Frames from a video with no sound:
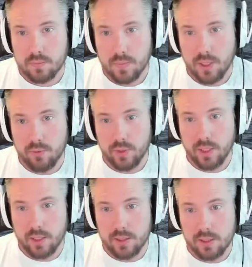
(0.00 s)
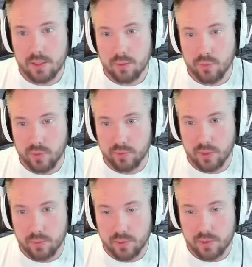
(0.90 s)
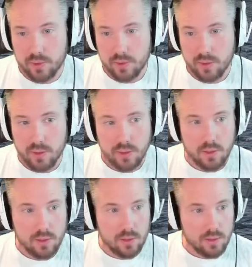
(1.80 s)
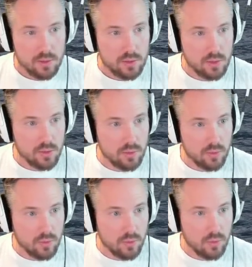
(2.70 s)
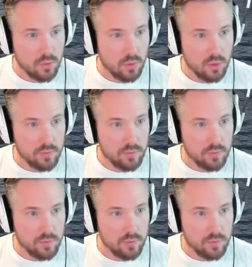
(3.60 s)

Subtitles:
Henry can, this is at 12 kilometers. So, all of